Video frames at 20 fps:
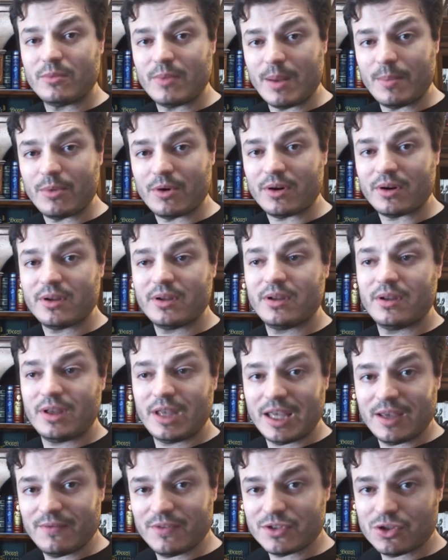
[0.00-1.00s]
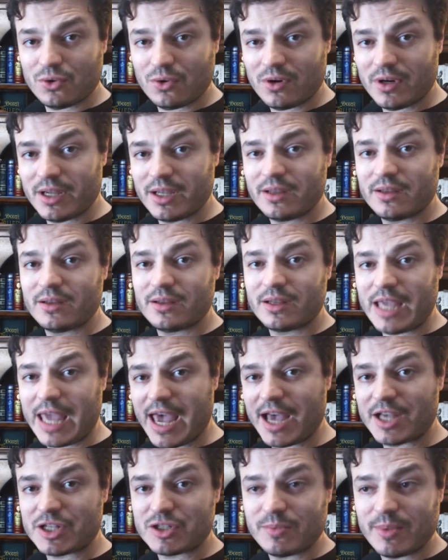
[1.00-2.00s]
Remember, inventory,
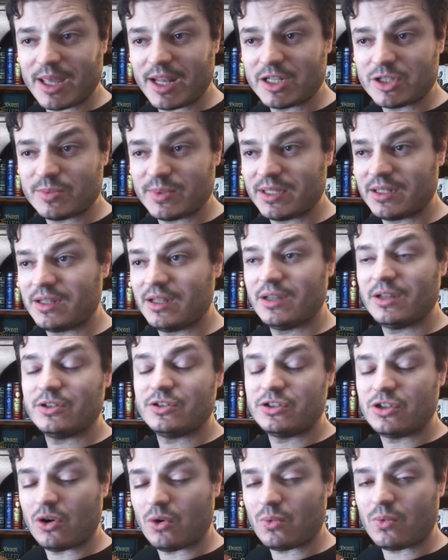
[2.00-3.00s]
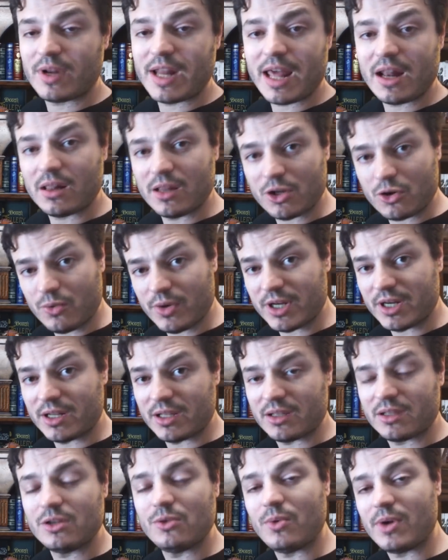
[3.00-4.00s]
cash management, don't run out of
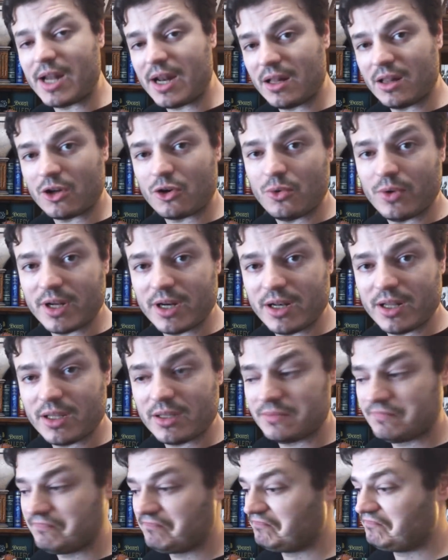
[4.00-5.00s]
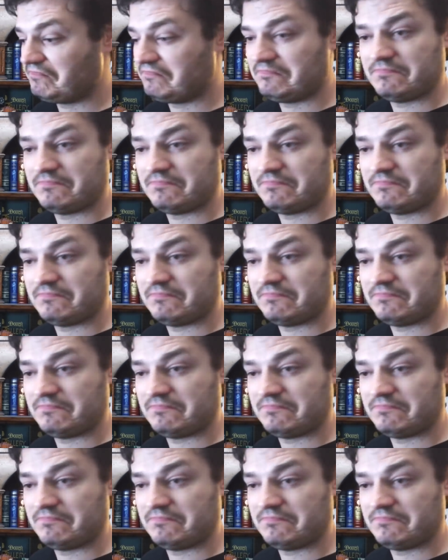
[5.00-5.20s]
liquidity. You run out of liquidity,